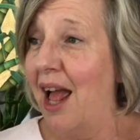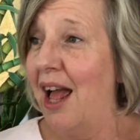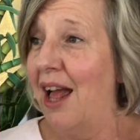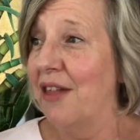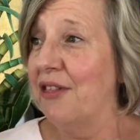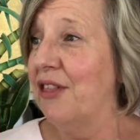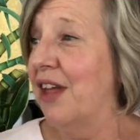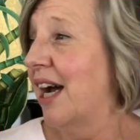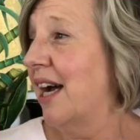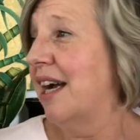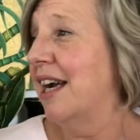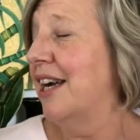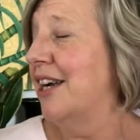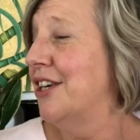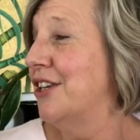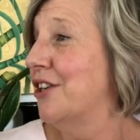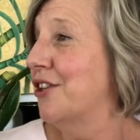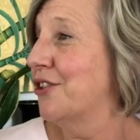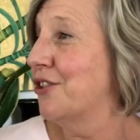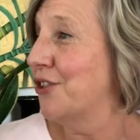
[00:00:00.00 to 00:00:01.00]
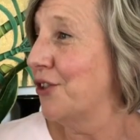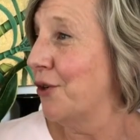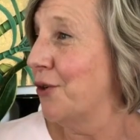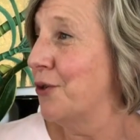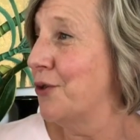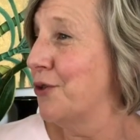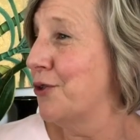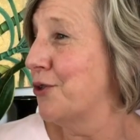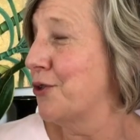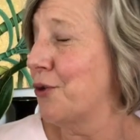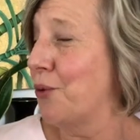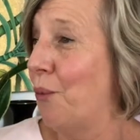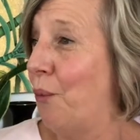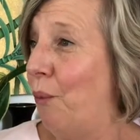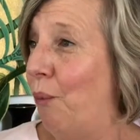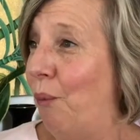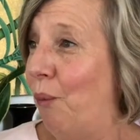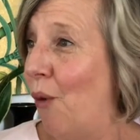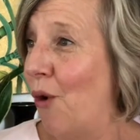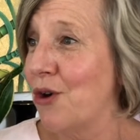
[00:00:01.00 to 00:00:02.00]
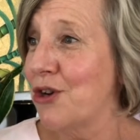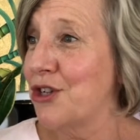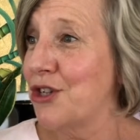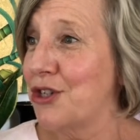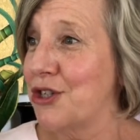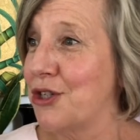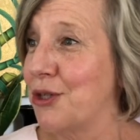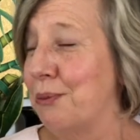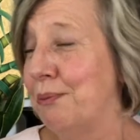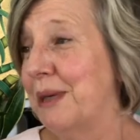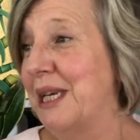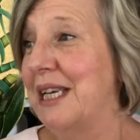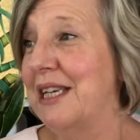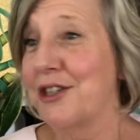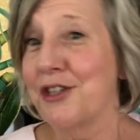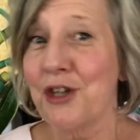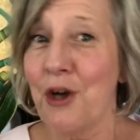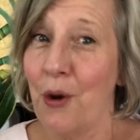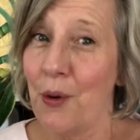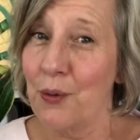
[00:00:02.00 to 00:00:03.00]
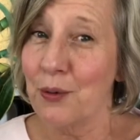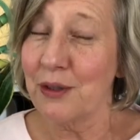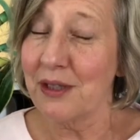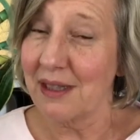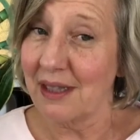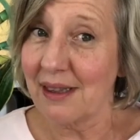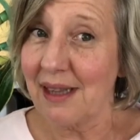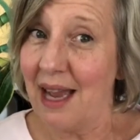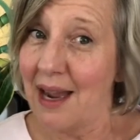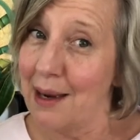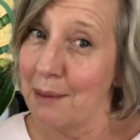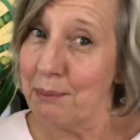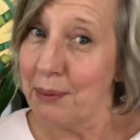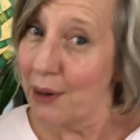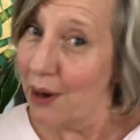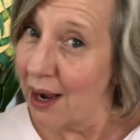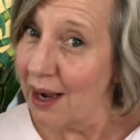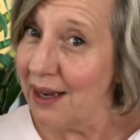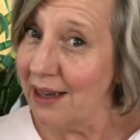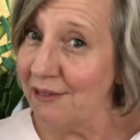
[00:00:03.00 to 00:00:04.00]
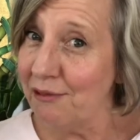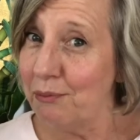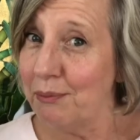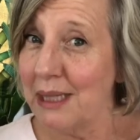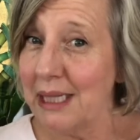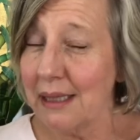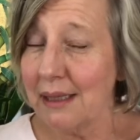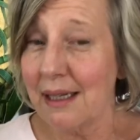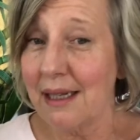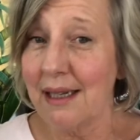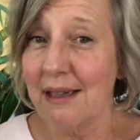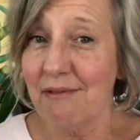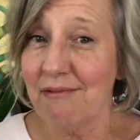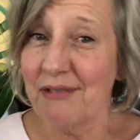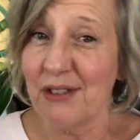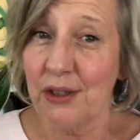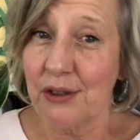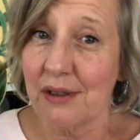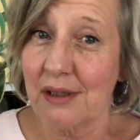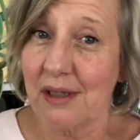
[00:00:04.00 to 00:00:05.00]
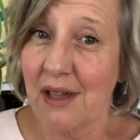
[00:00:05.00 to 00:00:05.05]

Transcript: They don't want to be told that they are brave merely for